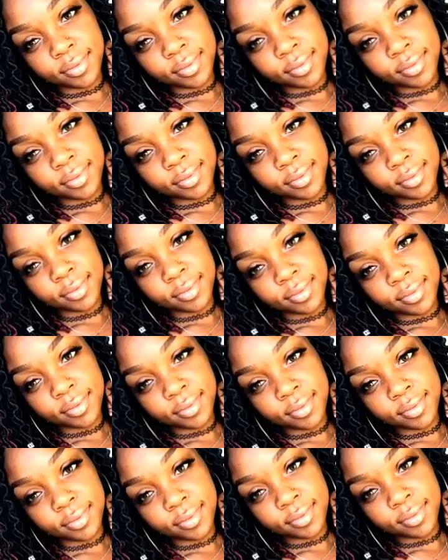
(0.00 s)

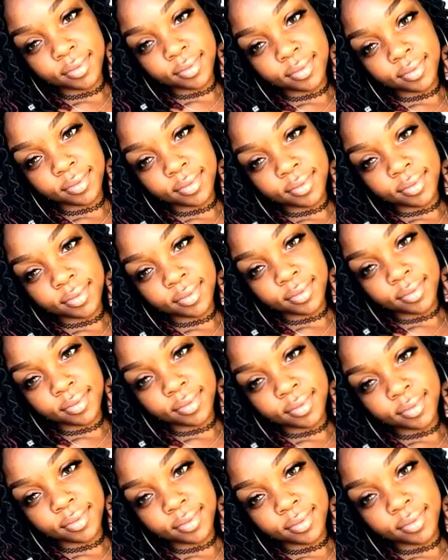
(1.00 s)

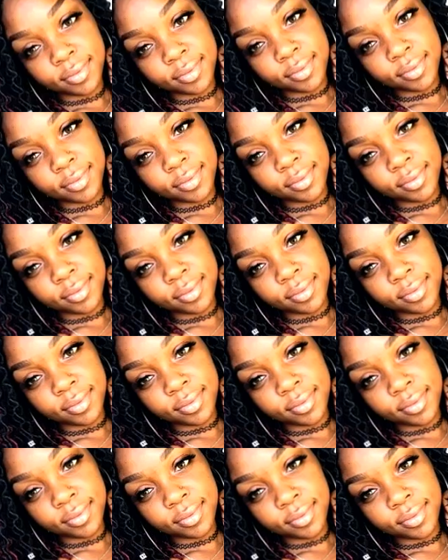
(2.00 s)

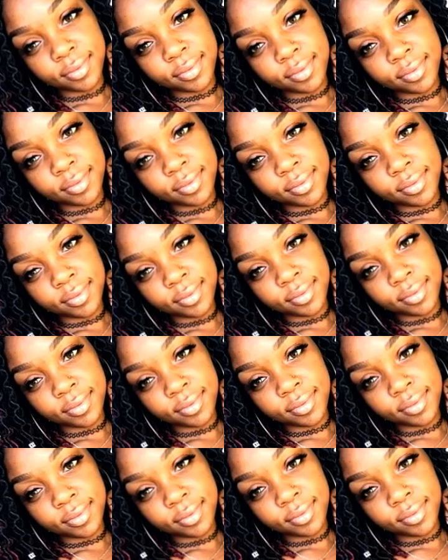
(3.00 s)

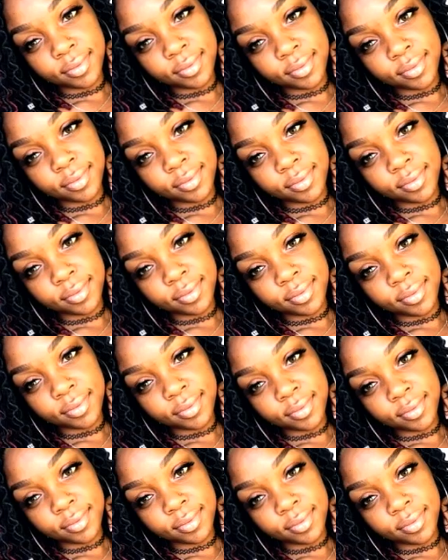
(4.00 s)

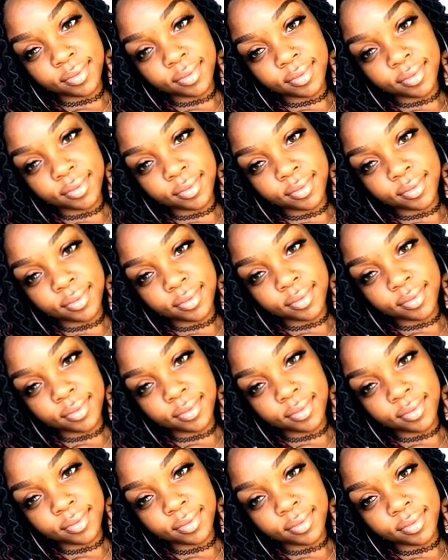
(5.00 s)

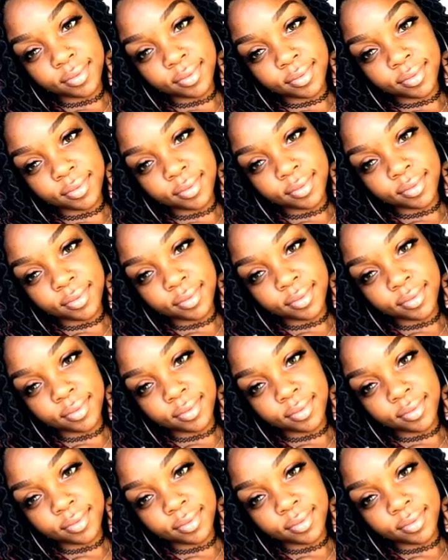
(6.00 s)
(no one is talking)